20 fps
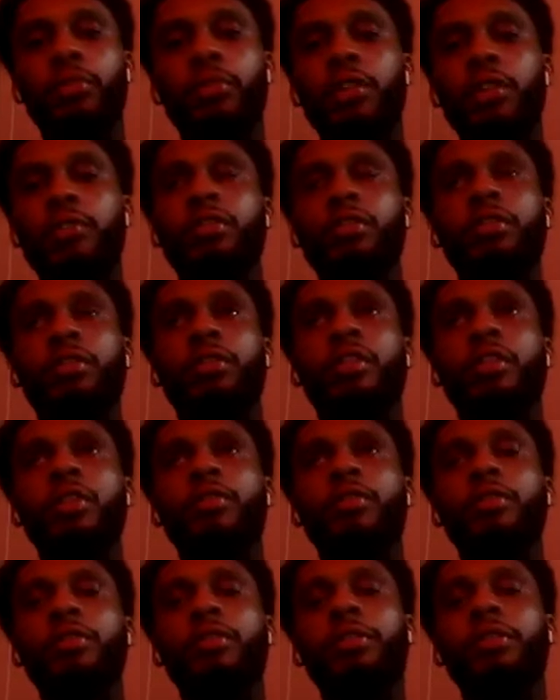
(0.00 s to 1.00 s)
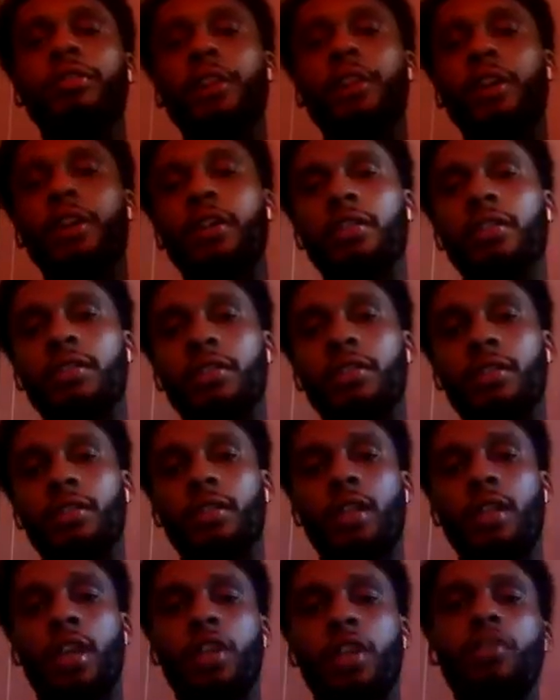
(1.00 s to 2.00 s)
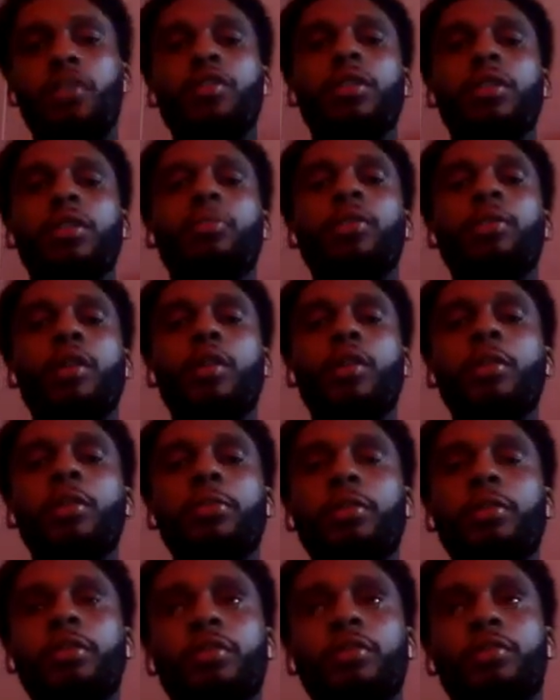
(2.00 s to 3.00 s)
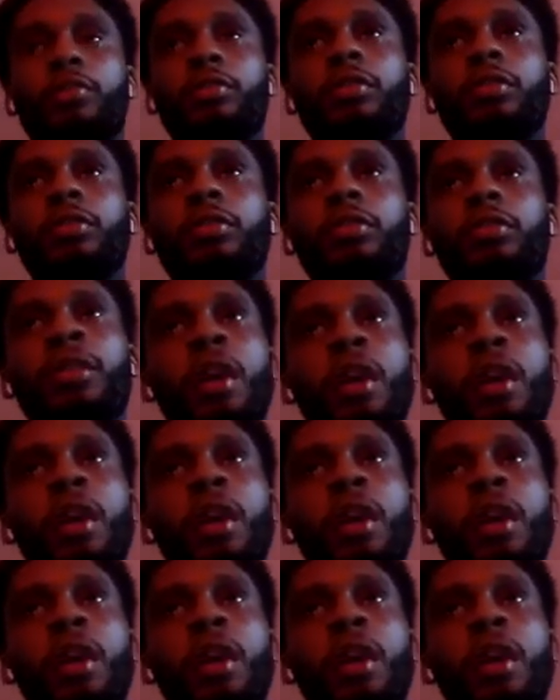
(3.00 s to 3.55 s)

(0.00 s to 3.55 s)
it's gonna go really fast and you're gonna blow up in your 20s.